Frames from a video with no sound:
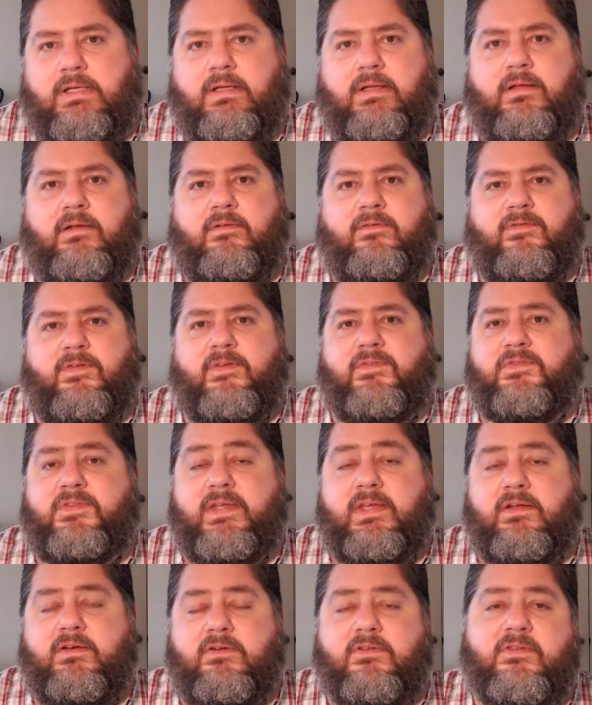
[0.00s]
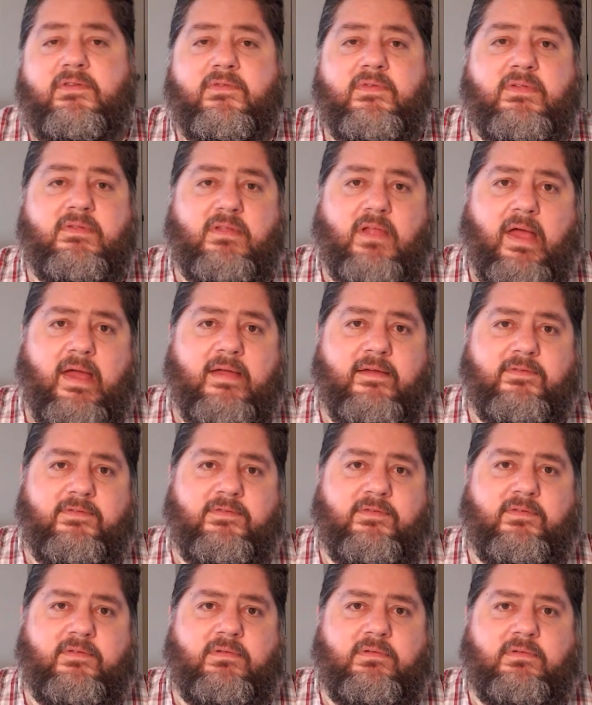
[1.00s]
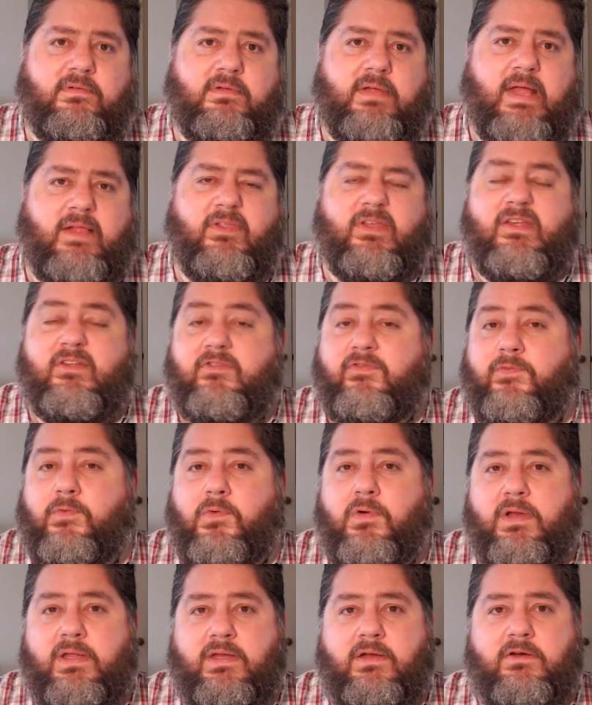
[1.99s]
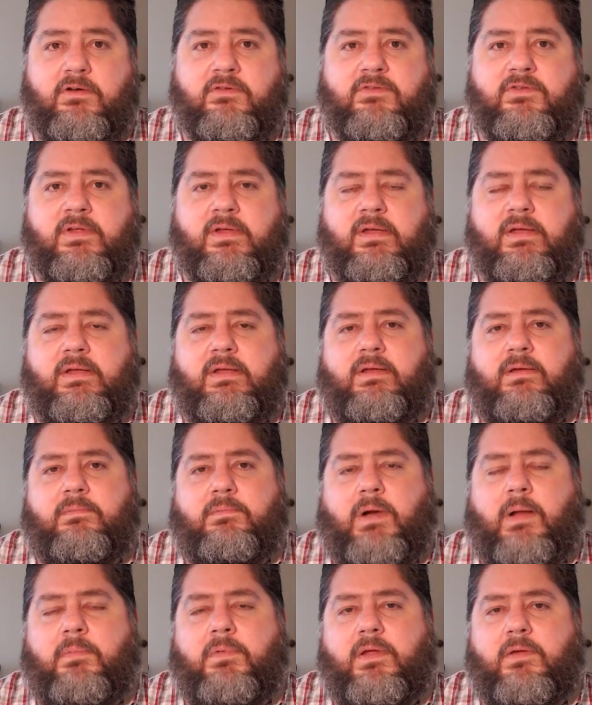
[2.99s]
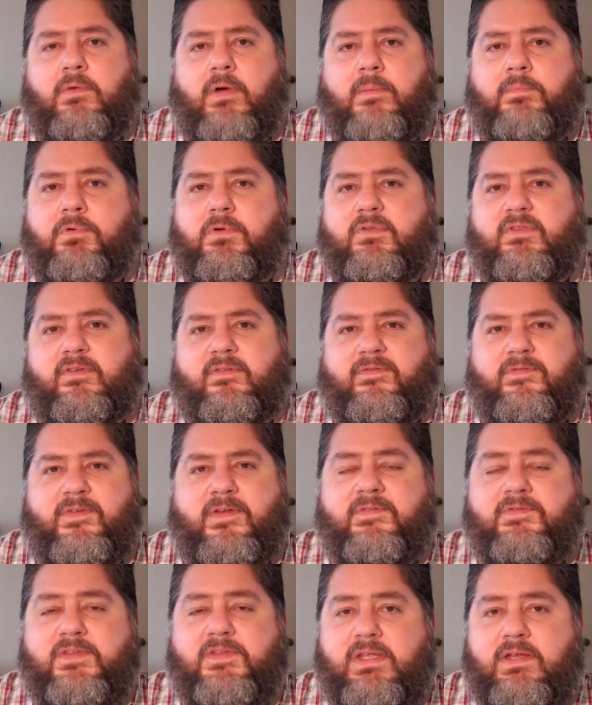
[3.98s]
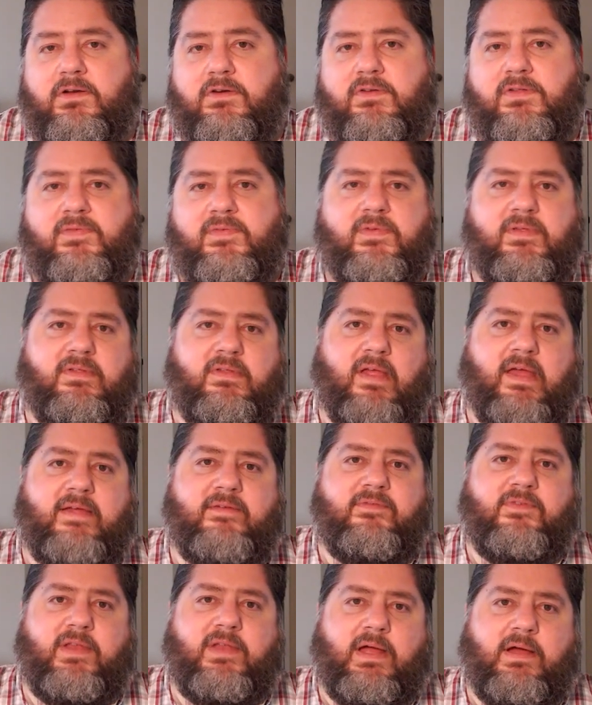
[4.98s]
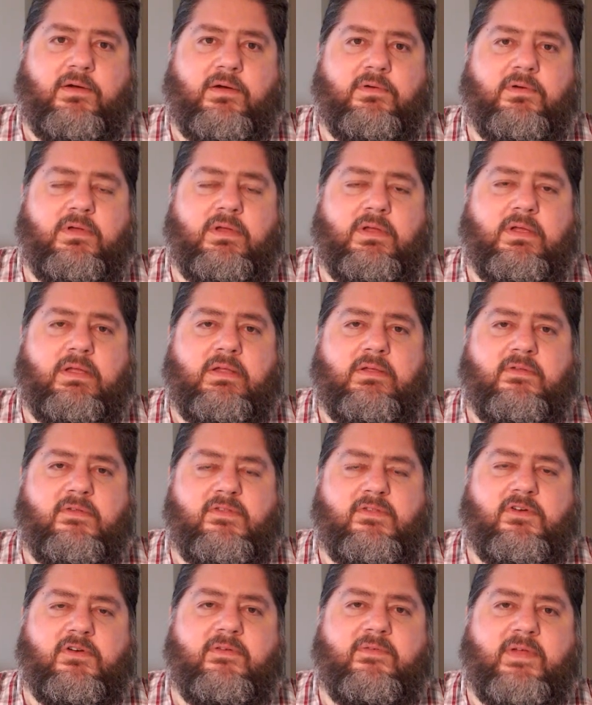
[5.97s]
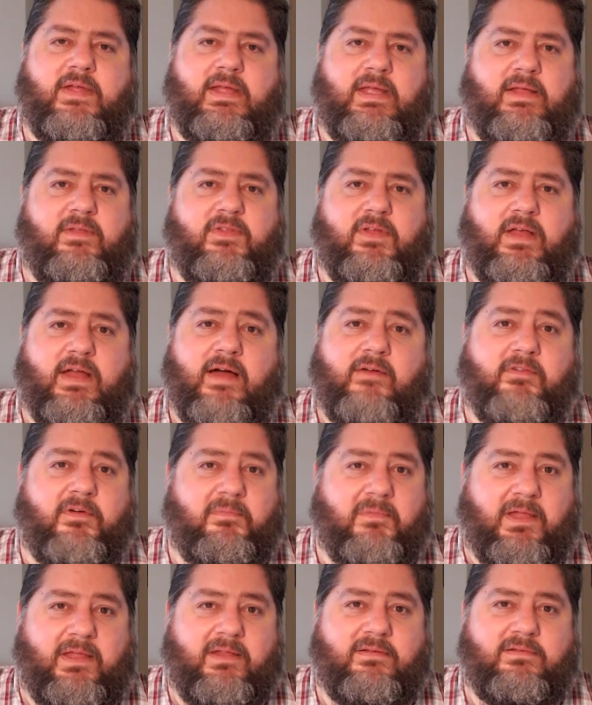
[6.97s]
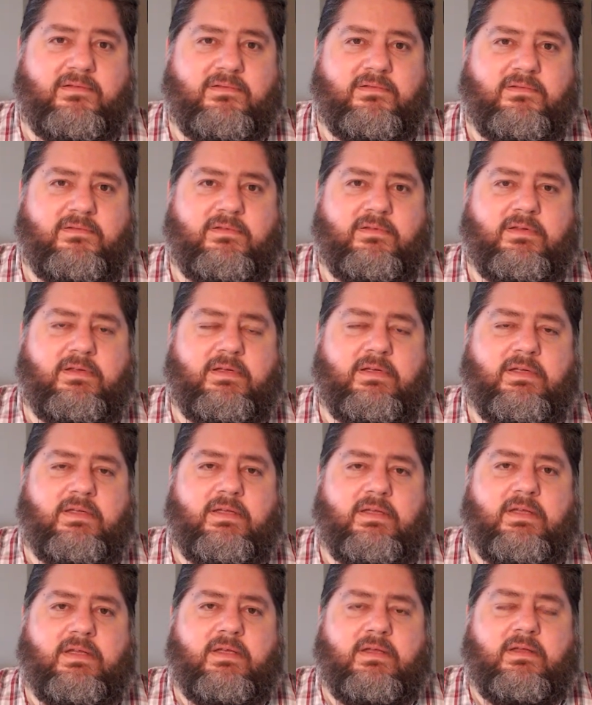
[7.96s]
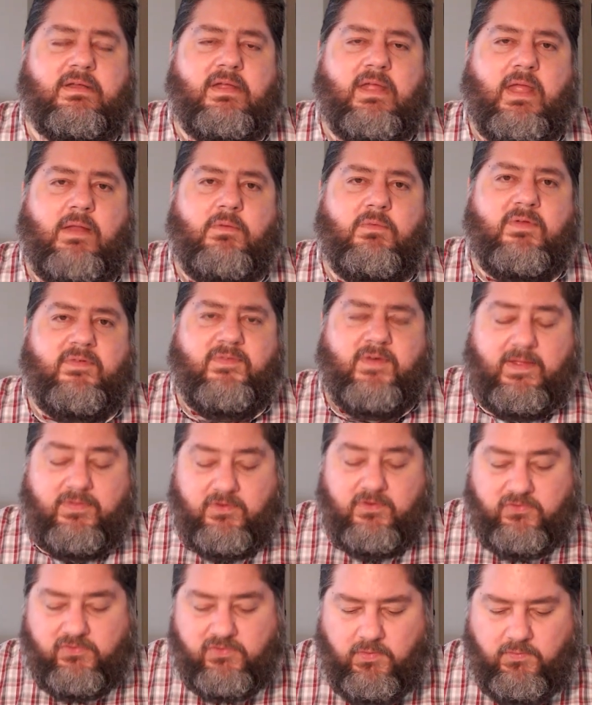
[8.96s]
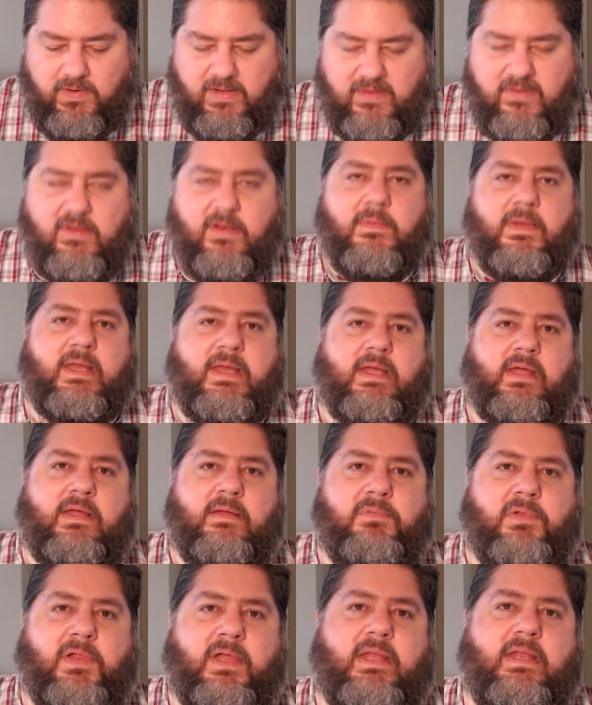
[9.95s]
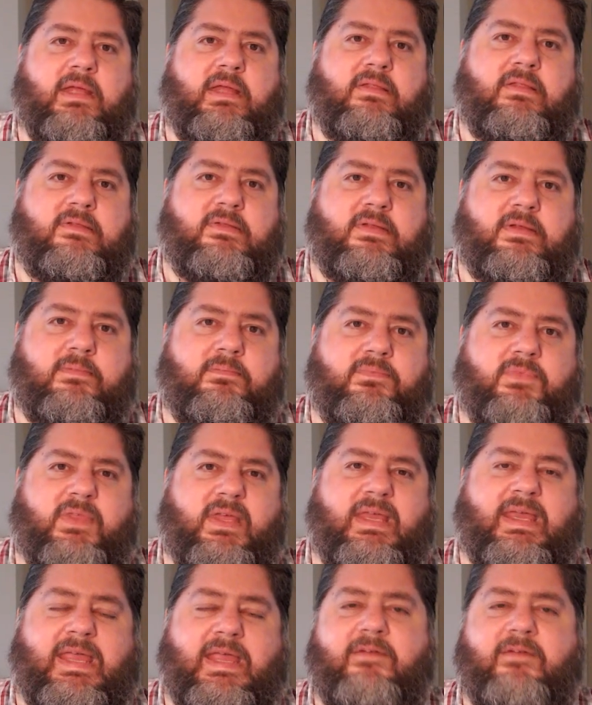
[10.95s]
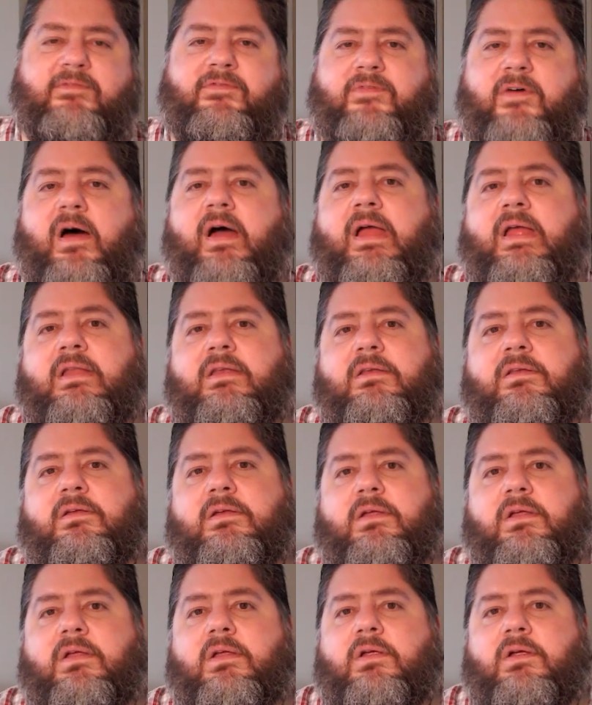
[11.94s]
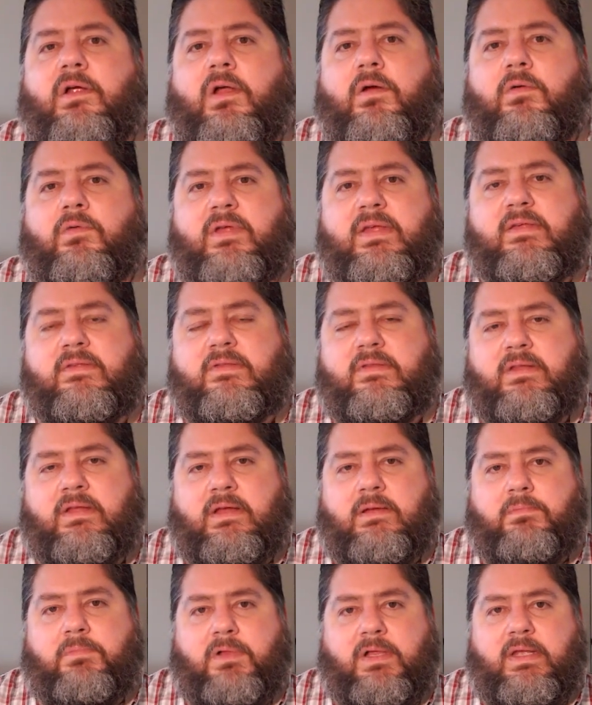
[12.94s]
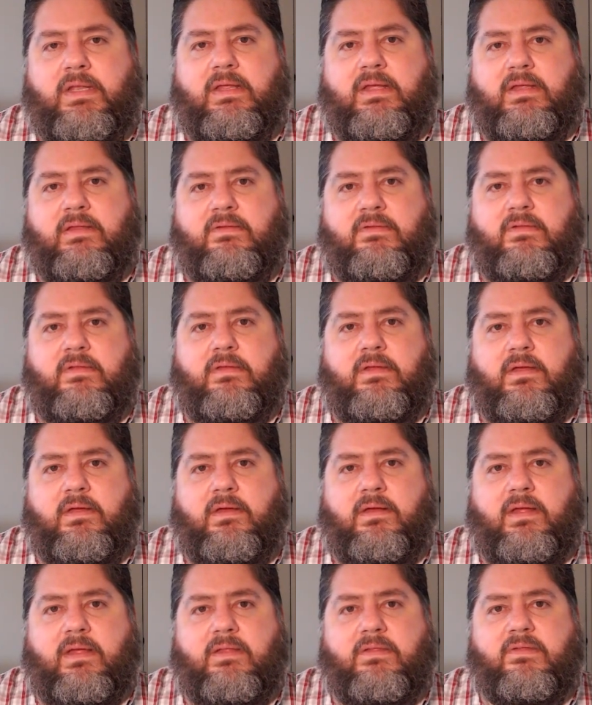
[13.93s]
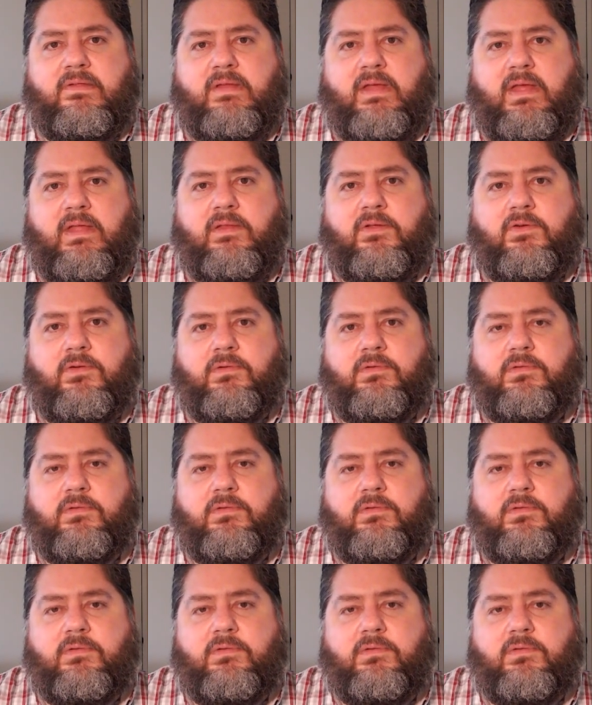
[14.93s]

50 years of his life, at least 40 years, probably upwards of 50 years of his life now serving in the government. And we find there's no reason to make a complaint against him. They can't find a reason to complain against against Daniel.